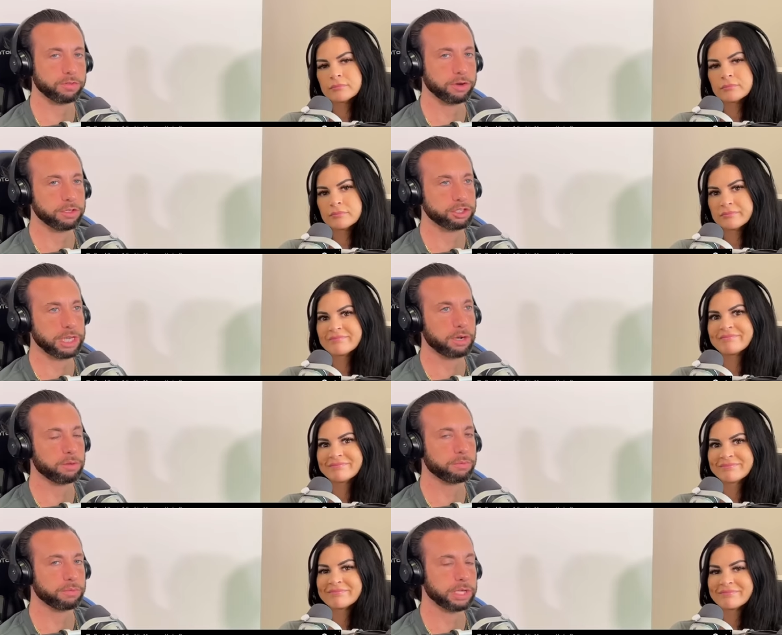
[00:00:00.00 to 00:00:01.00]
Speaker 1: we started the
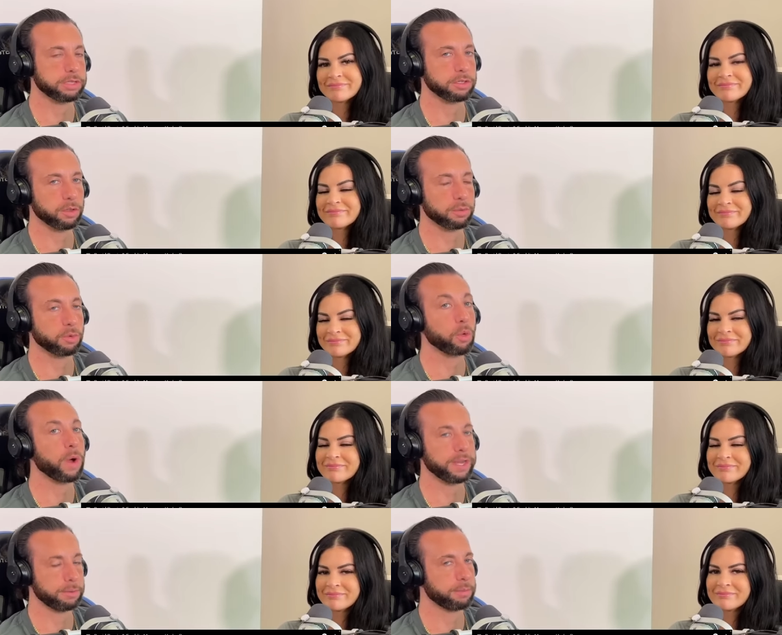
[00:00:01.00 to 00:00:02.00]
channel. We got to know them
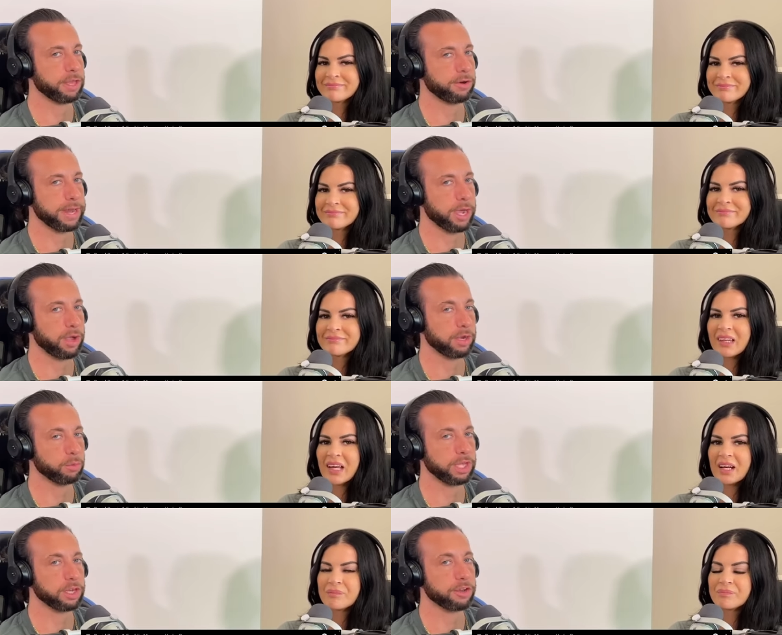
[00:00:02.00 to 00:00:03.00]
quite a bit better now,
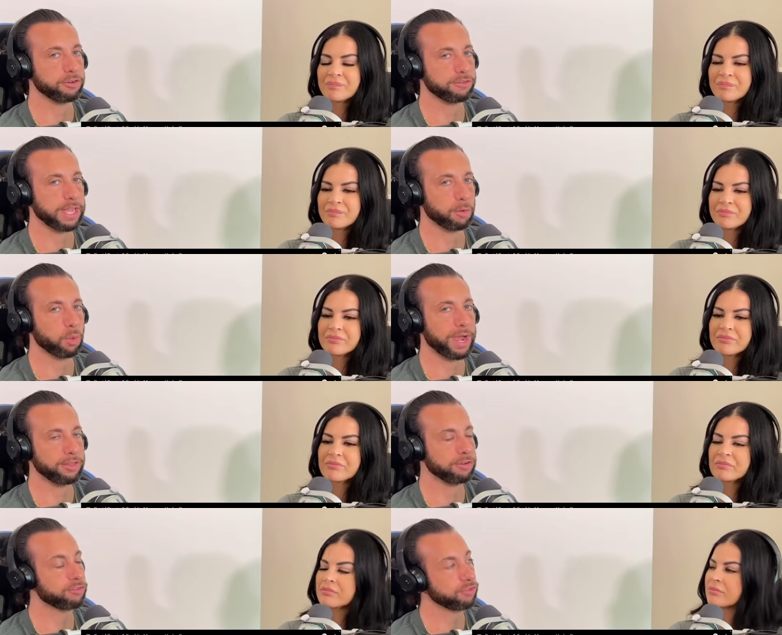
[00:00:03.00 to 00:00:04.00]
and yeah. we can understand
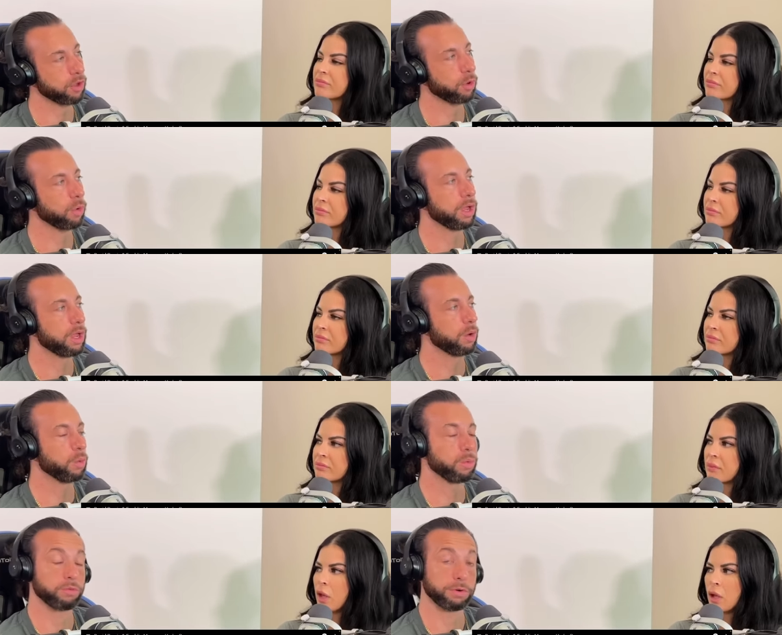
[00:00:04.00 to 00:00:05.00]
why they're so
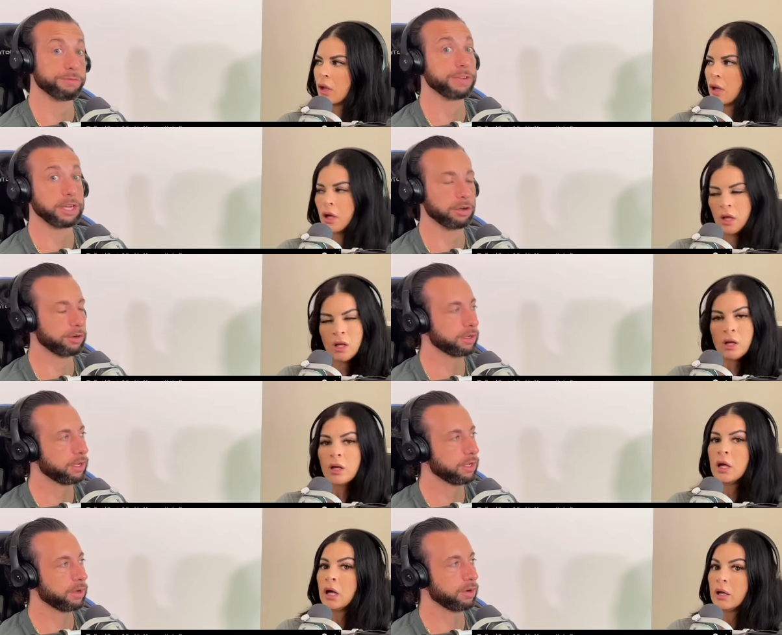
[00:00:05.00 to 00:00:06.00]
revered